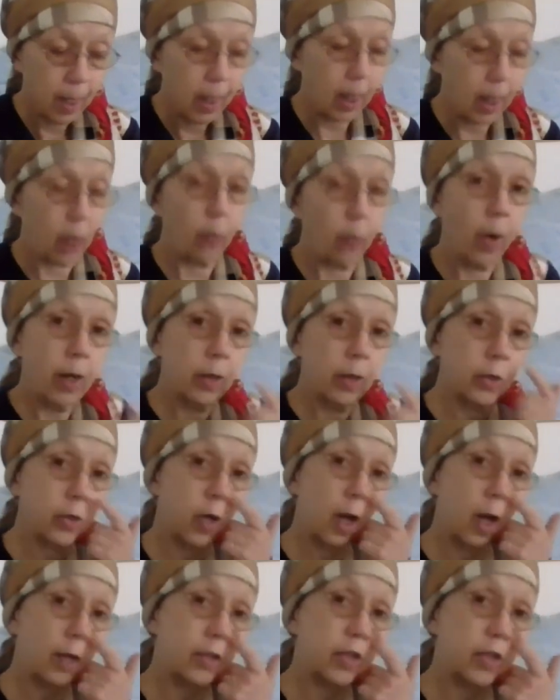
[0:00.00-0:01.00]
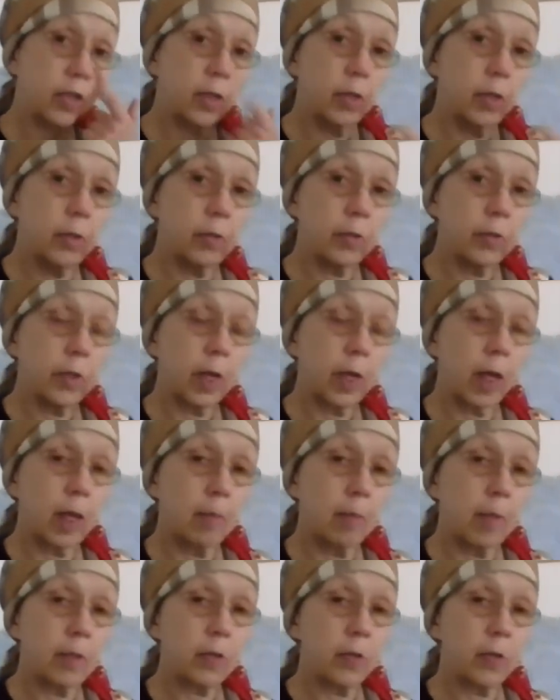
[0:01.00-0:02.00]
And I want to talk to you today,
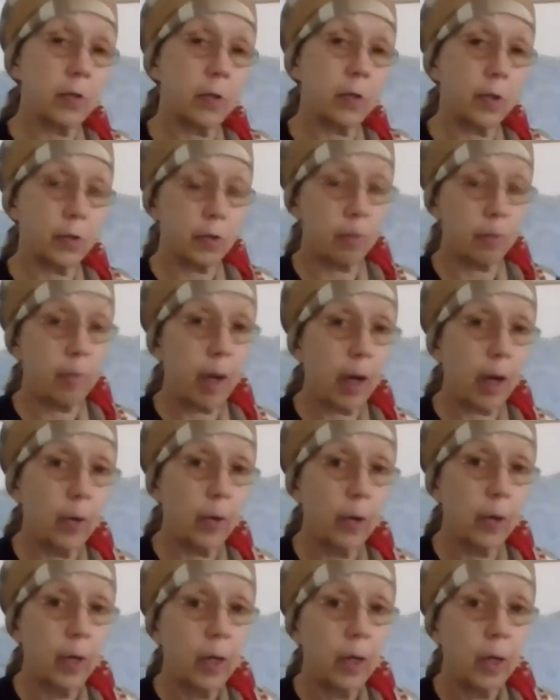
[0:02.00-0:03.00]
my sisters, about